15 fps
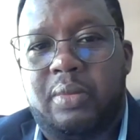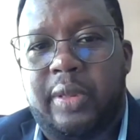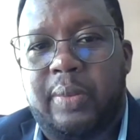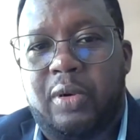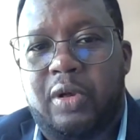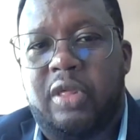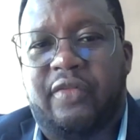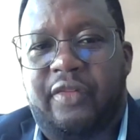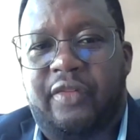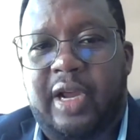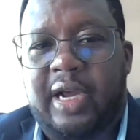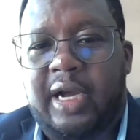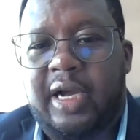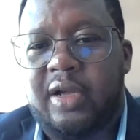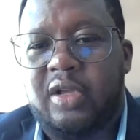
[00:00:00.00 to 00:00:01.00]
the both of
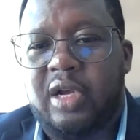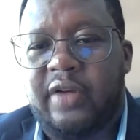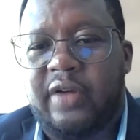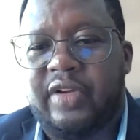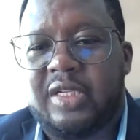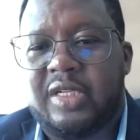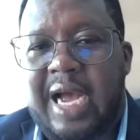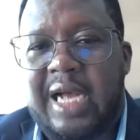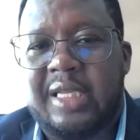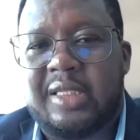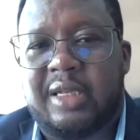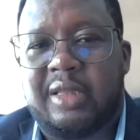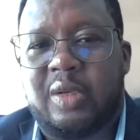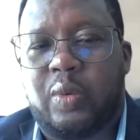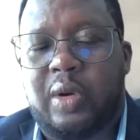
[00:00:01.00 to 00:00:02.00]
you haven't
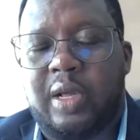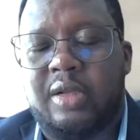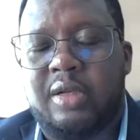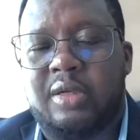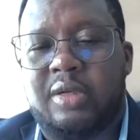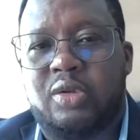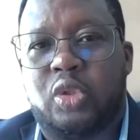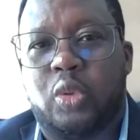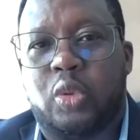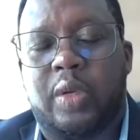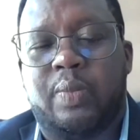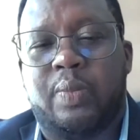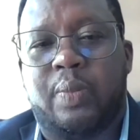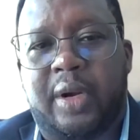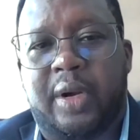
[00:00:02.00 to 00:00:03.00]
answered the one: do
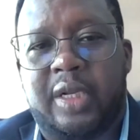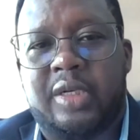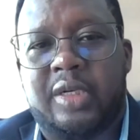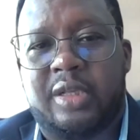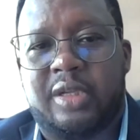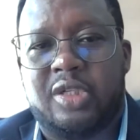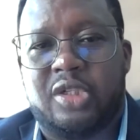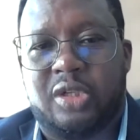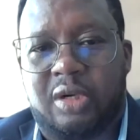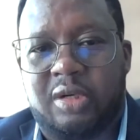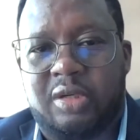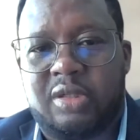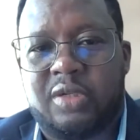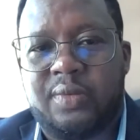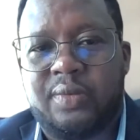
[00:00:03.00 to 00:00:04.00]
we breed these
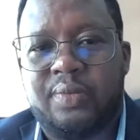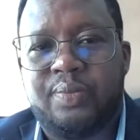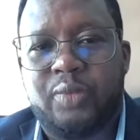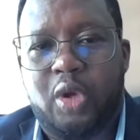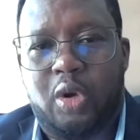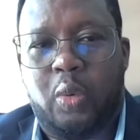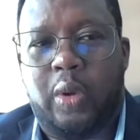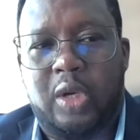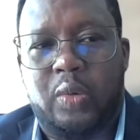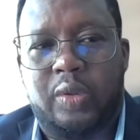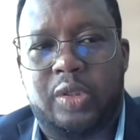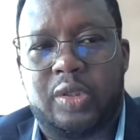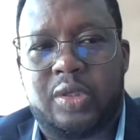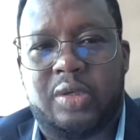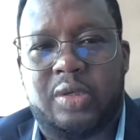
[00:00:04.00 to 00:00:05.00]
dogs, or where
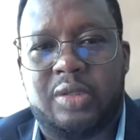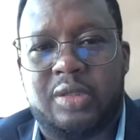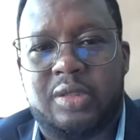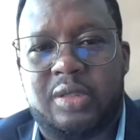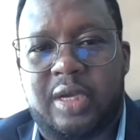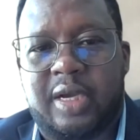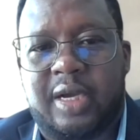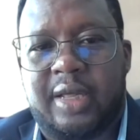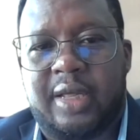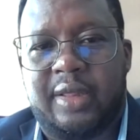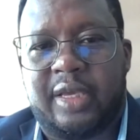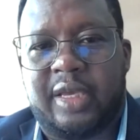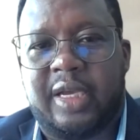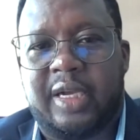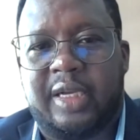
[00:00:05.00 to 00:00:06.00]
do we source
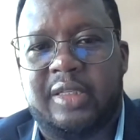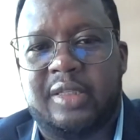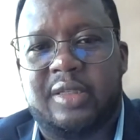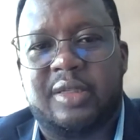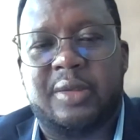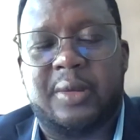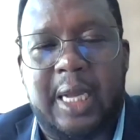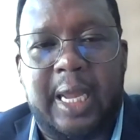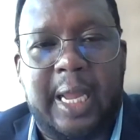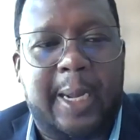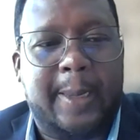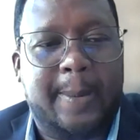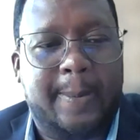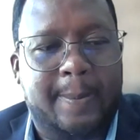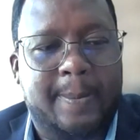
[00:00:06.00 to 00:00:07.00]
the canines?
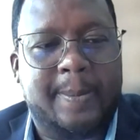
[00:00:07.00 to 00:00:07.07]
Yeah.